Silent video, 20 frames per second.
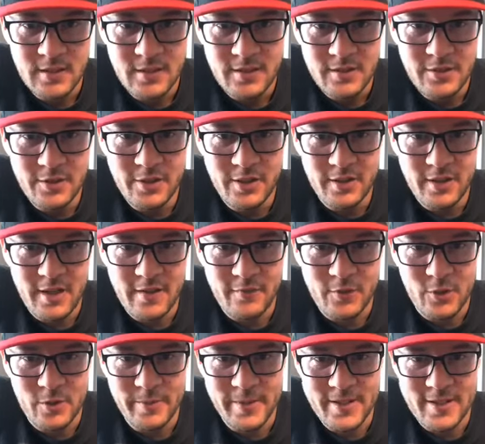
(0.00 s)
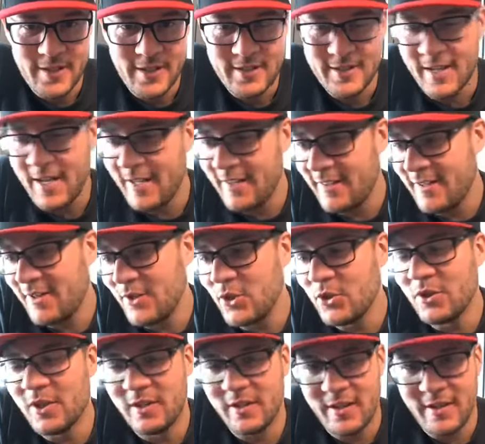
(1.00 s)
You don't have common sense. Anthony, you
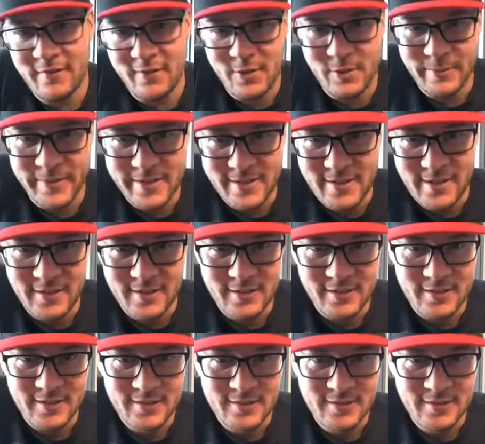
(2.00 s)
don't have common sense.